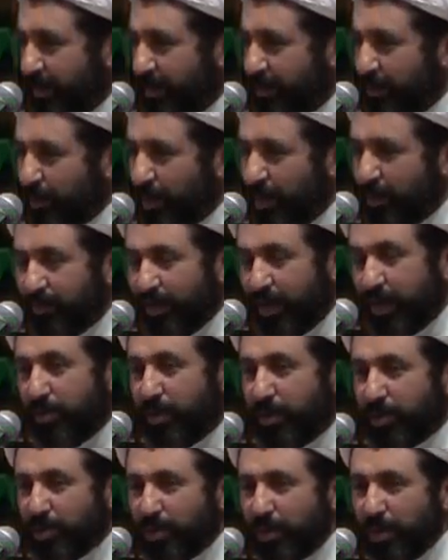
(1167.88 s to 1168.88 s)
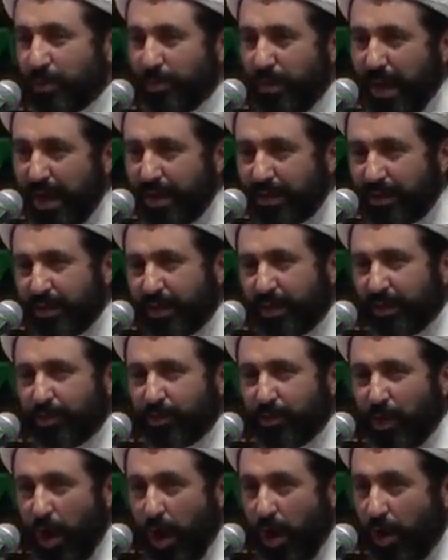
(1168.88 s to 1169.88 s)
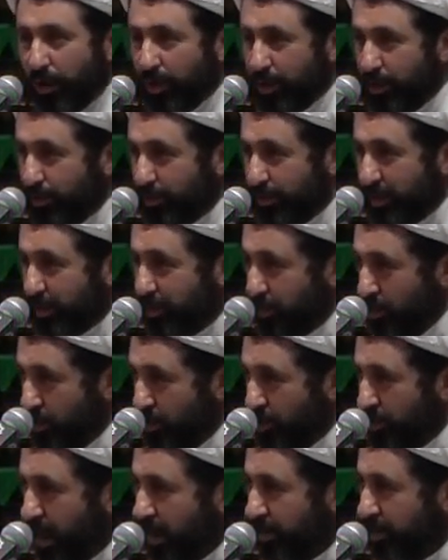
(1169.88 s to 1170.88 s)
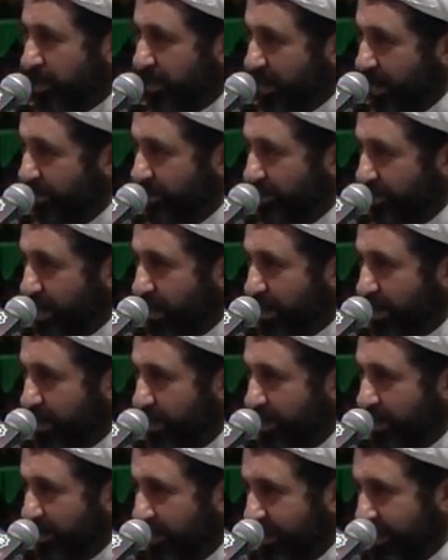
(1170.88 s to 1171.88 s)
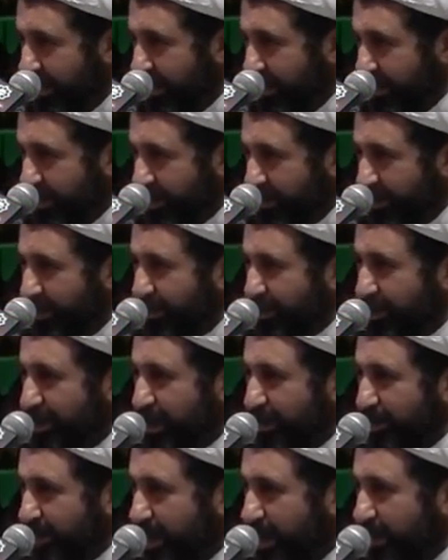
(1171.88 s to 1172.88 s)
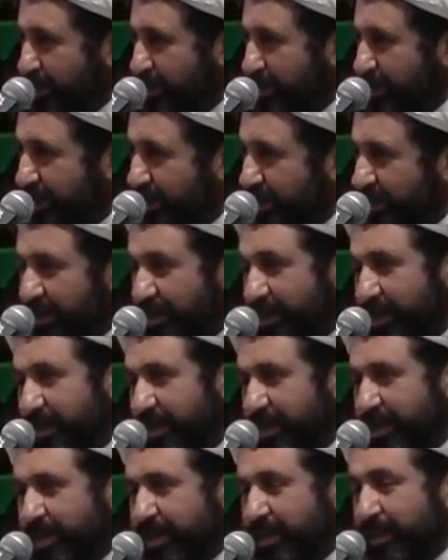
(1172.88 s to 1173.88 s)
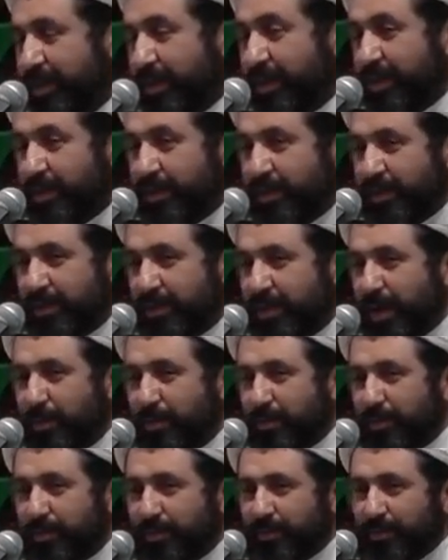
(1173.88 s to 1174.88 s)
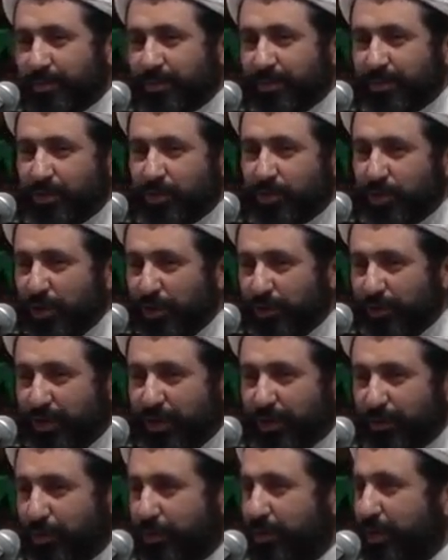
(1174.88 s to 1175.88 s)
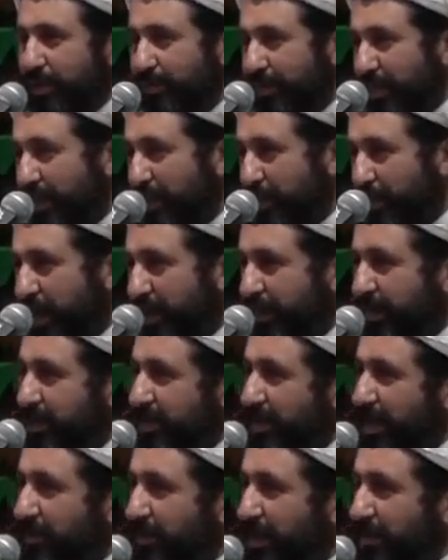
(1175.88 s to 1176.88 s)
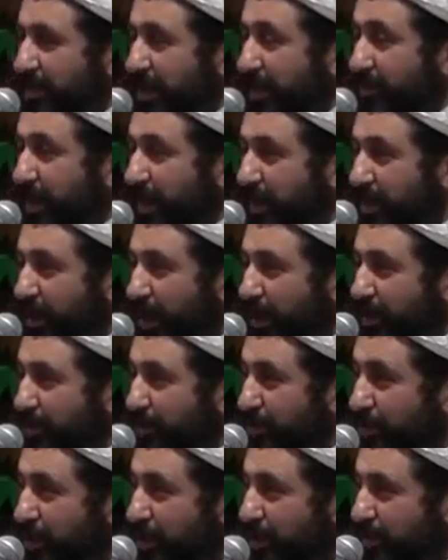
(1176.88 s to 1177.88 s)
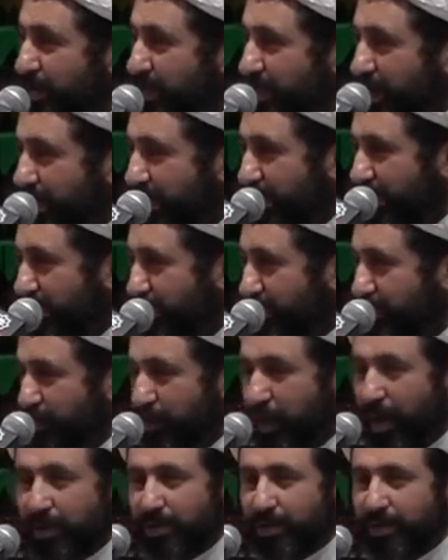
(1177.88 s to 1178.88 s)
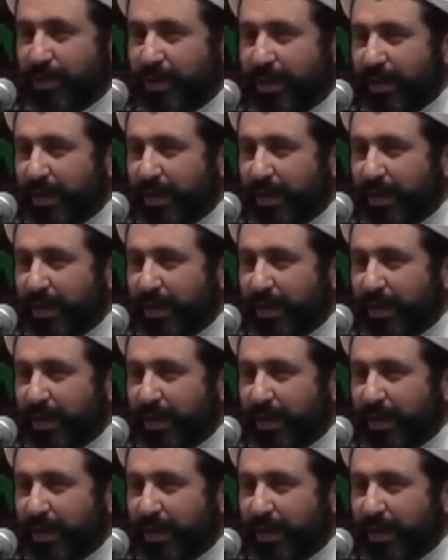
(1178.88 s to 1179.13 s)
who are very much demanding, you know, argue that you must give me. You know, sometimes some children do this with the parents, sometimes some adults do this with their, I don't know, boss,